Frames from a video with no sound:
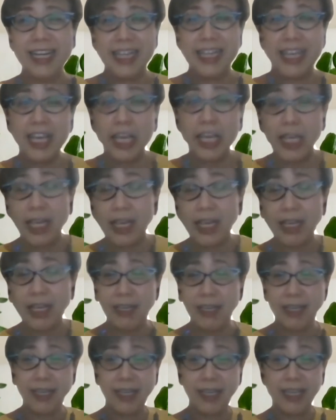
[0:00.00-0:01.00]
He
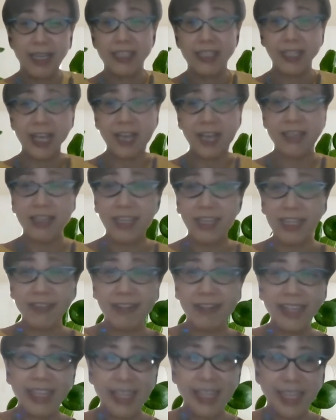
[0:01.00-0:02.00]
is Catholic,
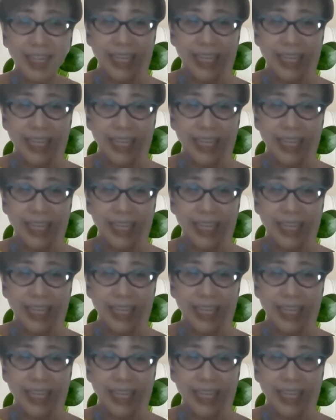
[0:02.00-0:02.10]
right?